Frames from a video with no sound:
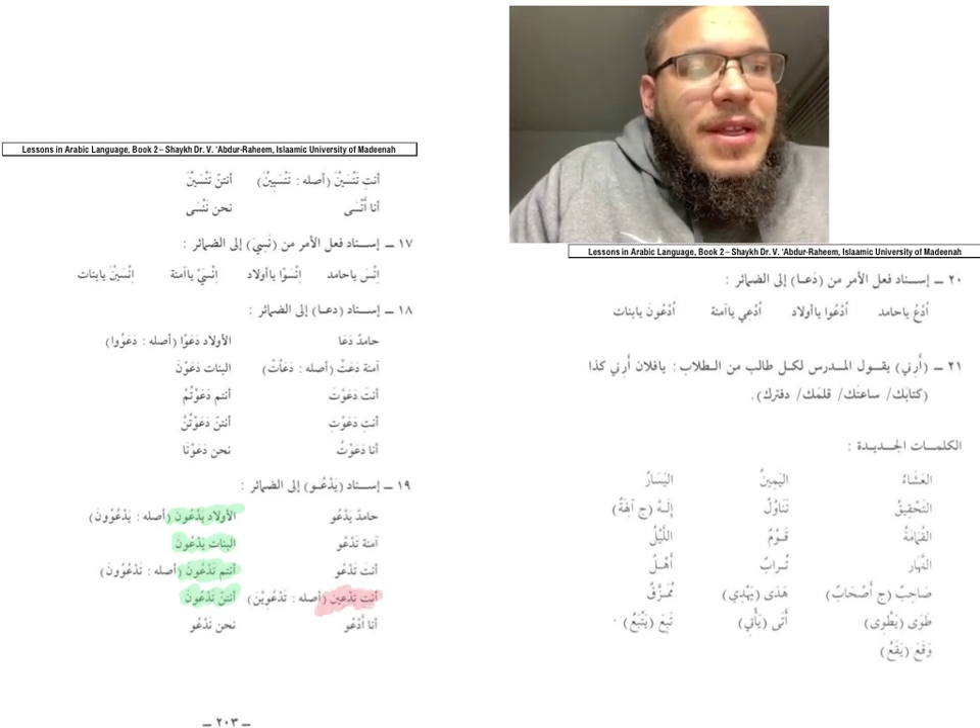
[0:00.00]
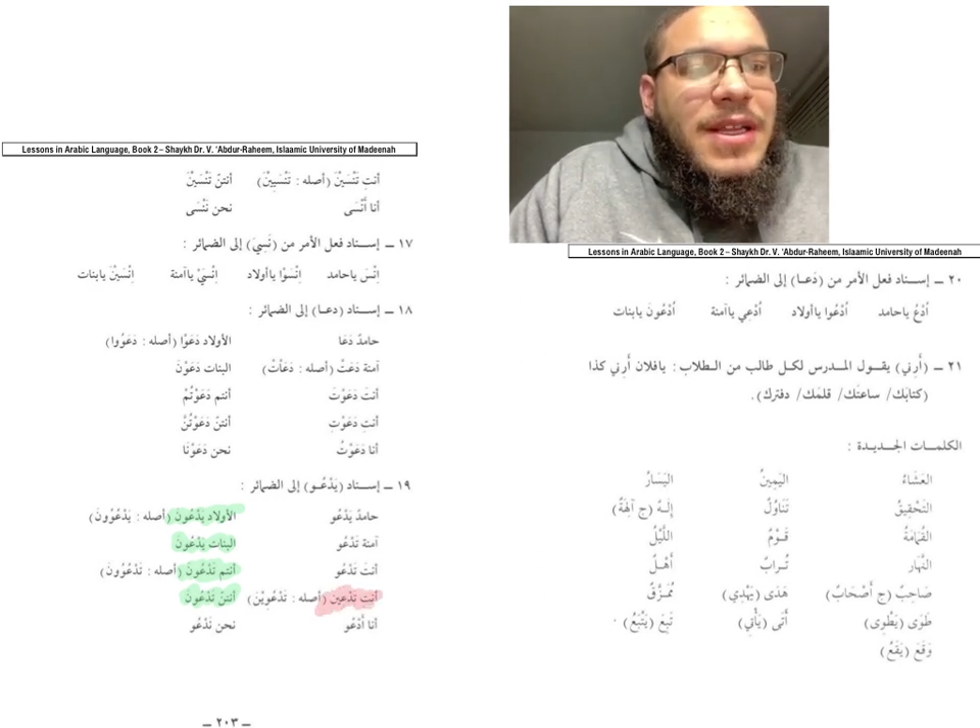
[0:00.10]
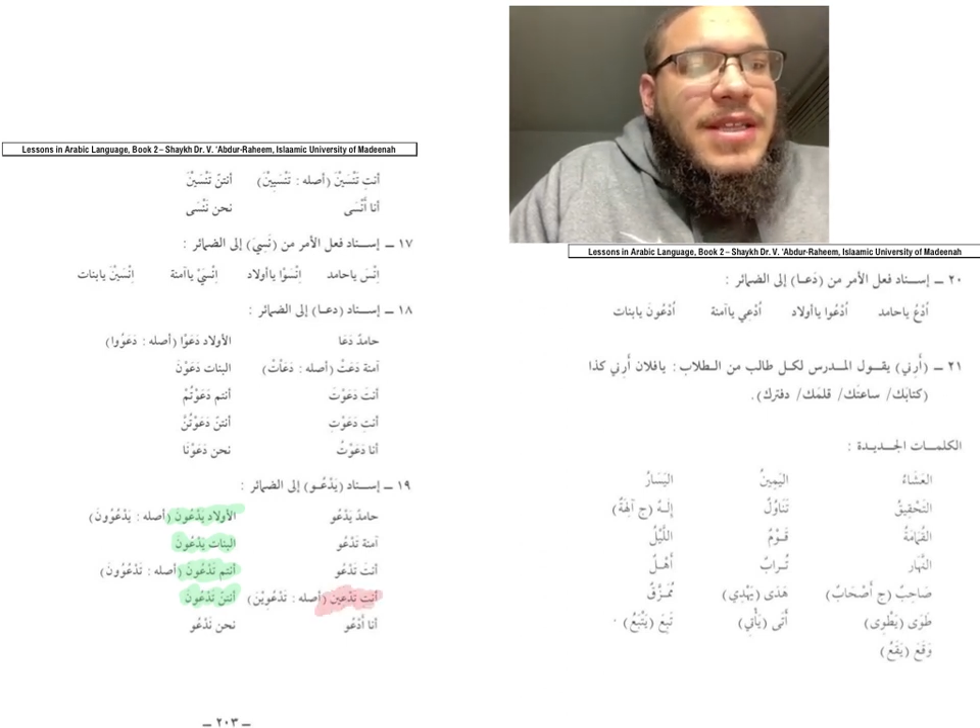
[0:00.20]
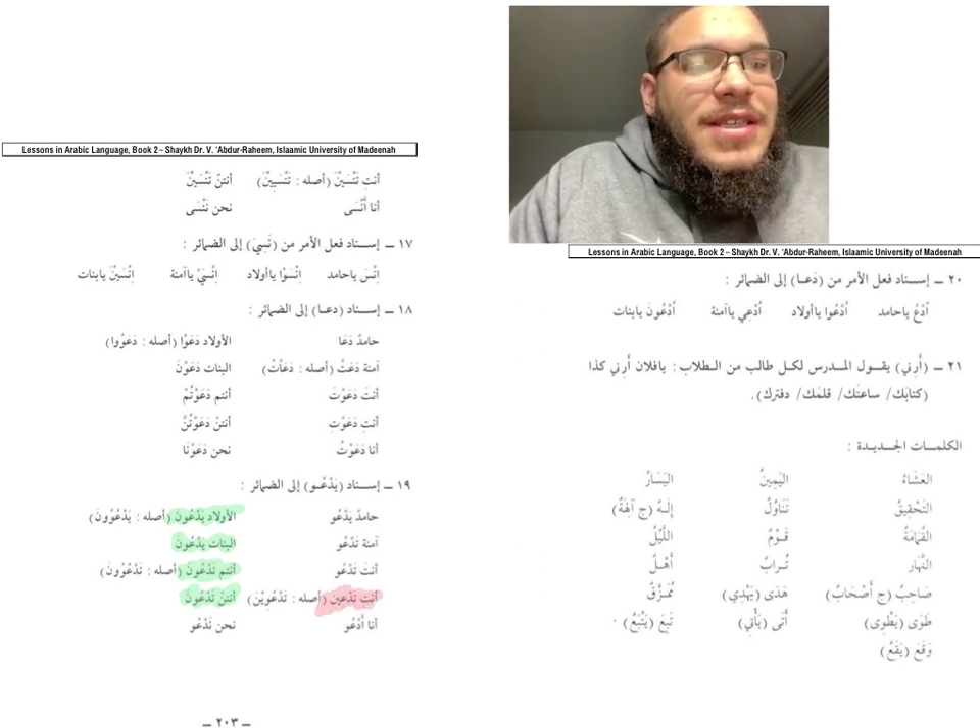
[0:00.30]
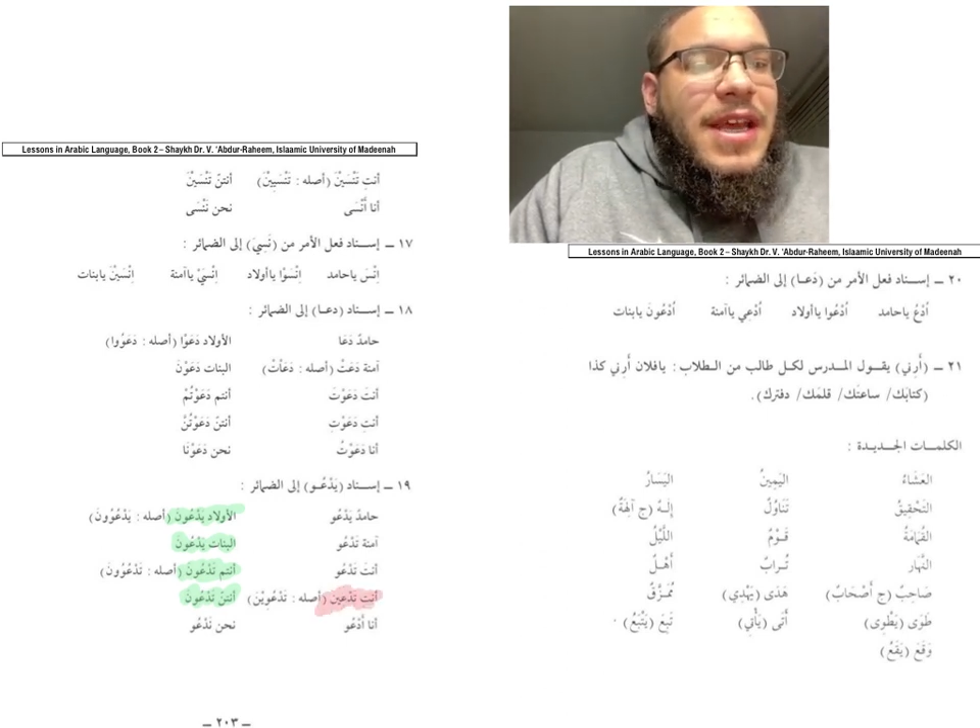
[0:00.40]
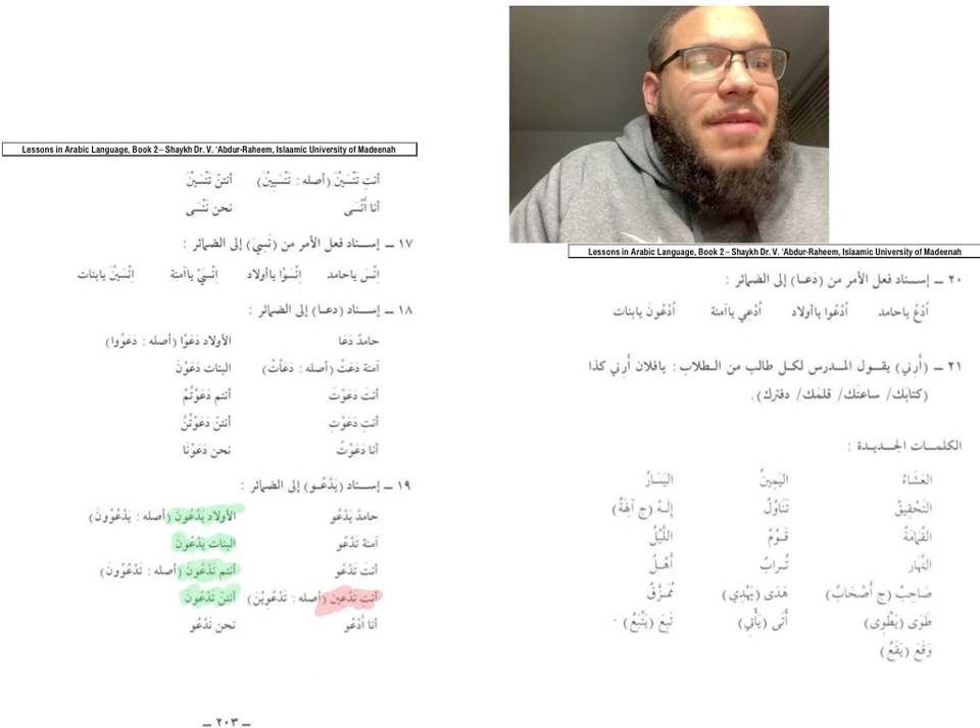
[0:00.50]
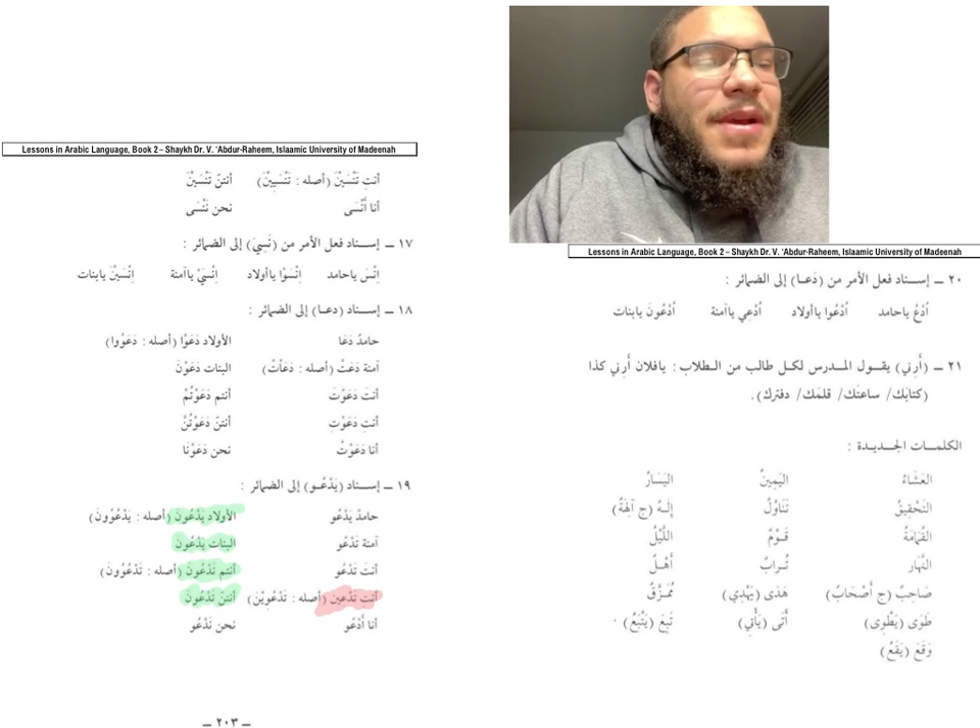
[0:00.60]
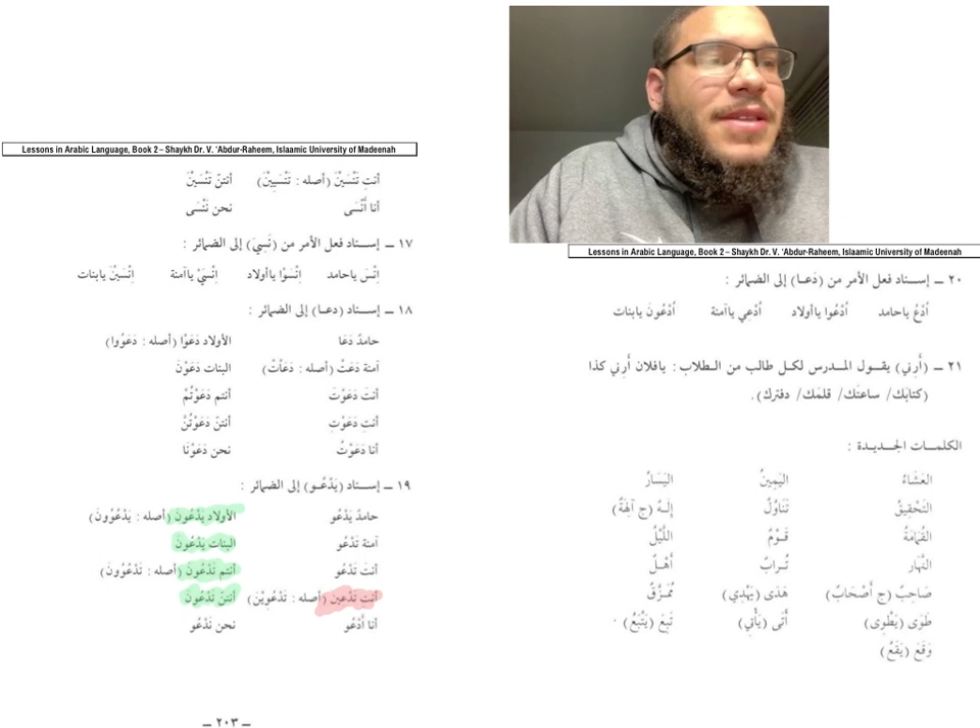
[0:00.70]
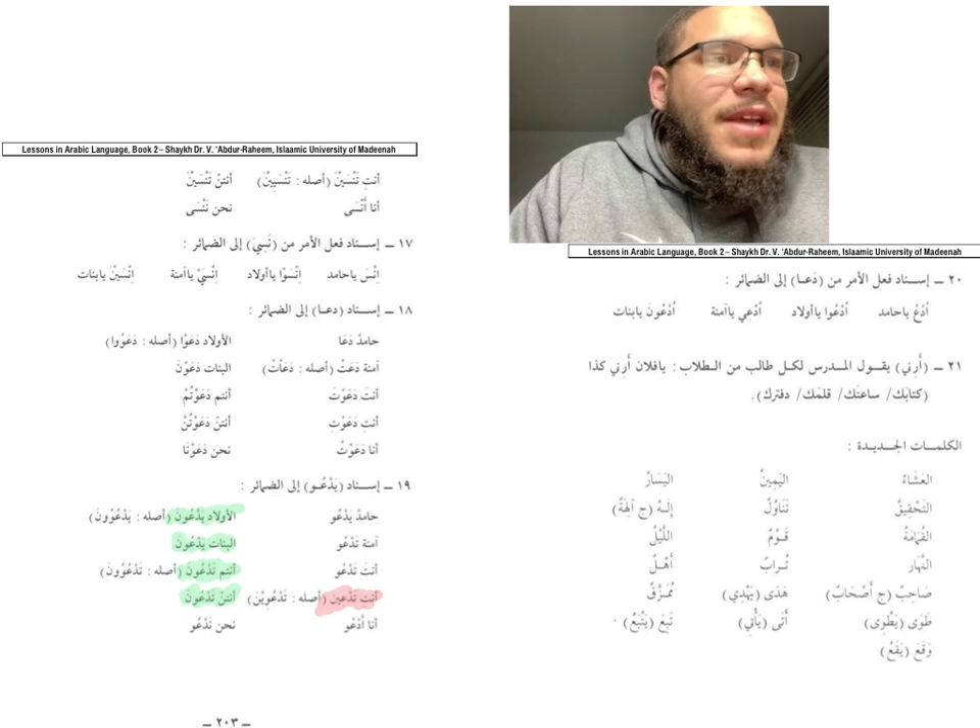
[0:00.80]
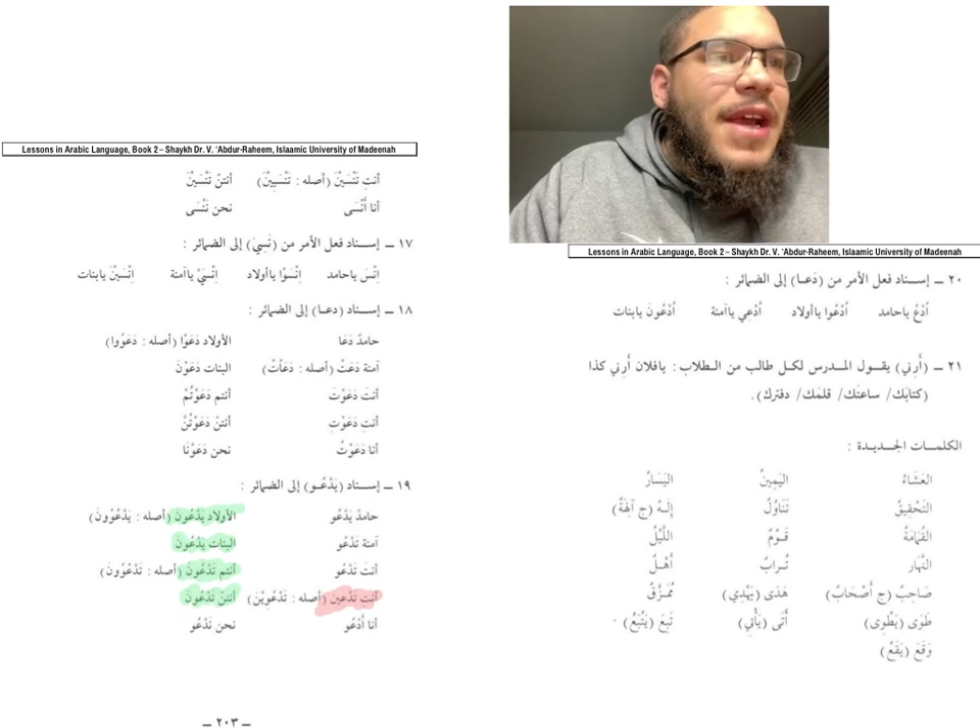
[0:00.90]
the same as